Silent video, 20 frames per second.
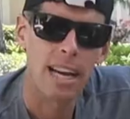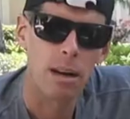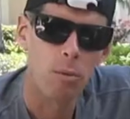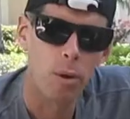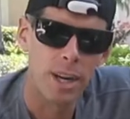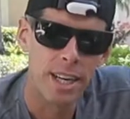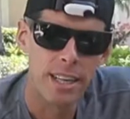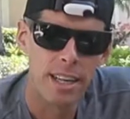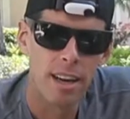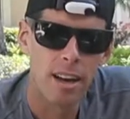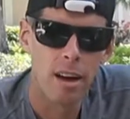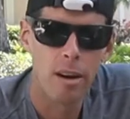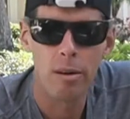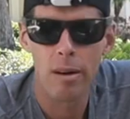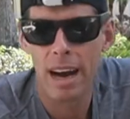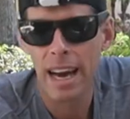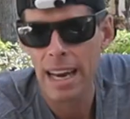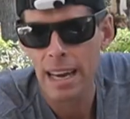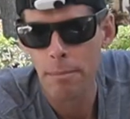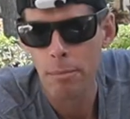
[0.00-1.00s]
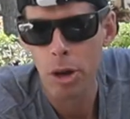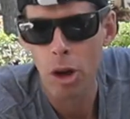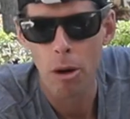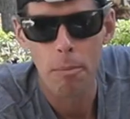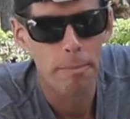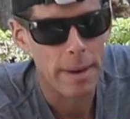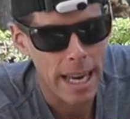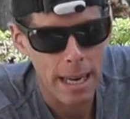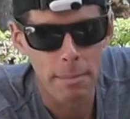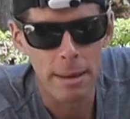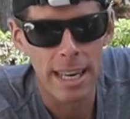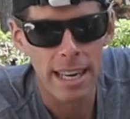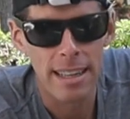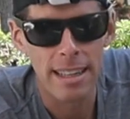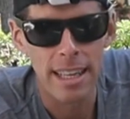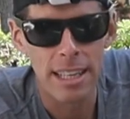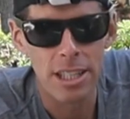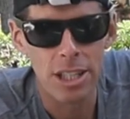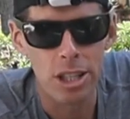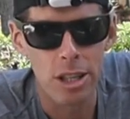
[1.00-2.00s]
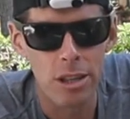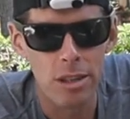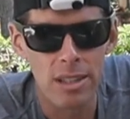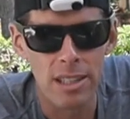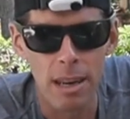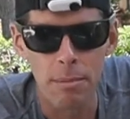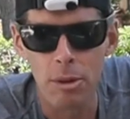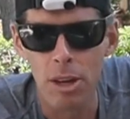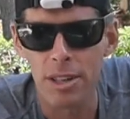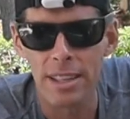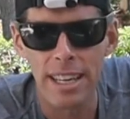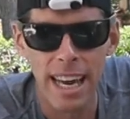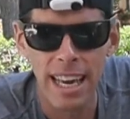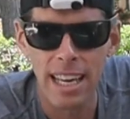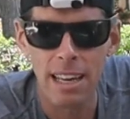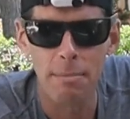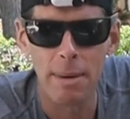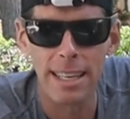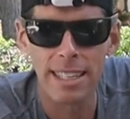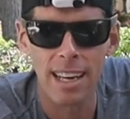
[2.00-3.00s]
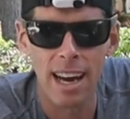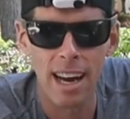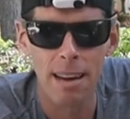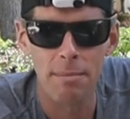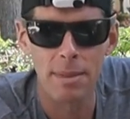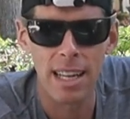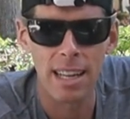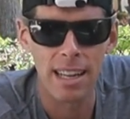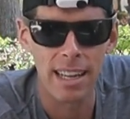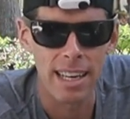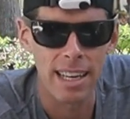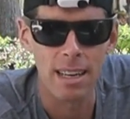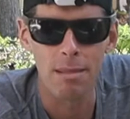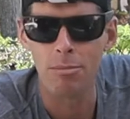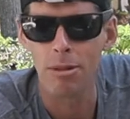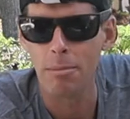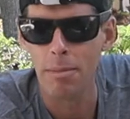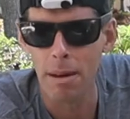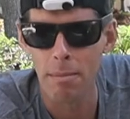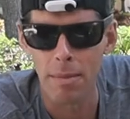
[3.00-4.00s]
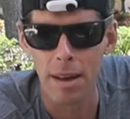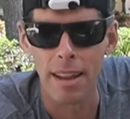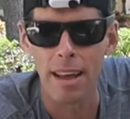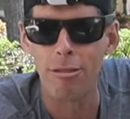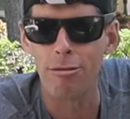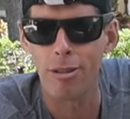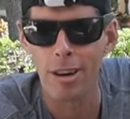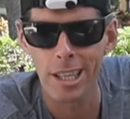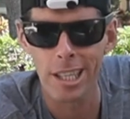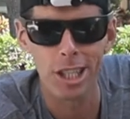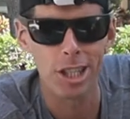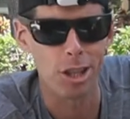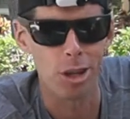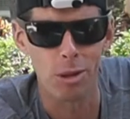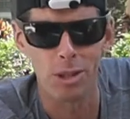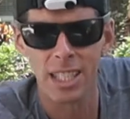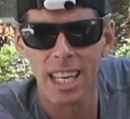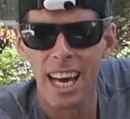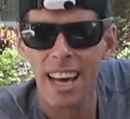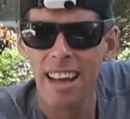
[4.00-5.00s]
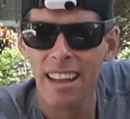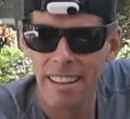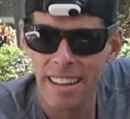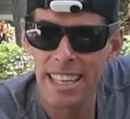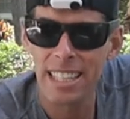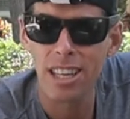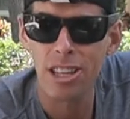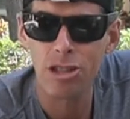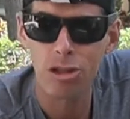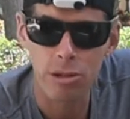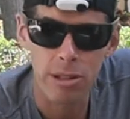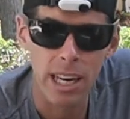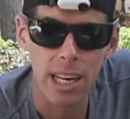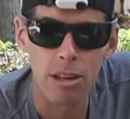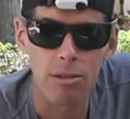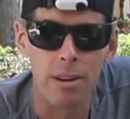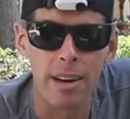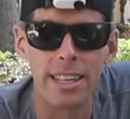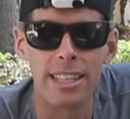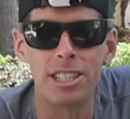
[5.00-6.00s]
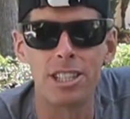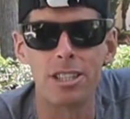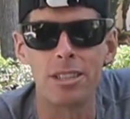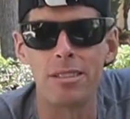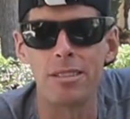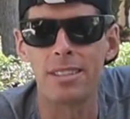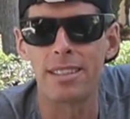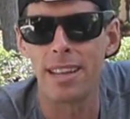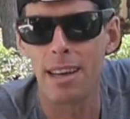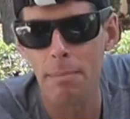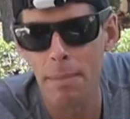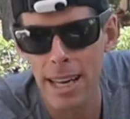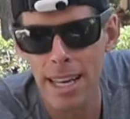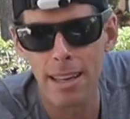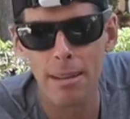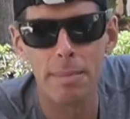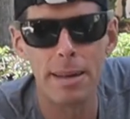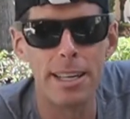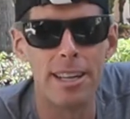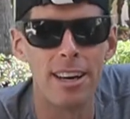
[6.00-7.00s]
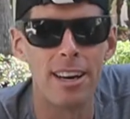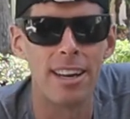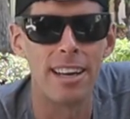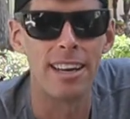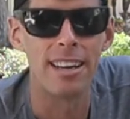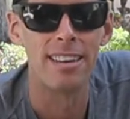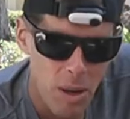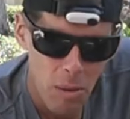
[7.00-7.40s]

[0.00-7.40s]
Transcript: I want you to know I am not babying these shoes. I'm not taking my time to clean them. Remember, they're running shoes. These are trail running shoes. They're meant to be dirty.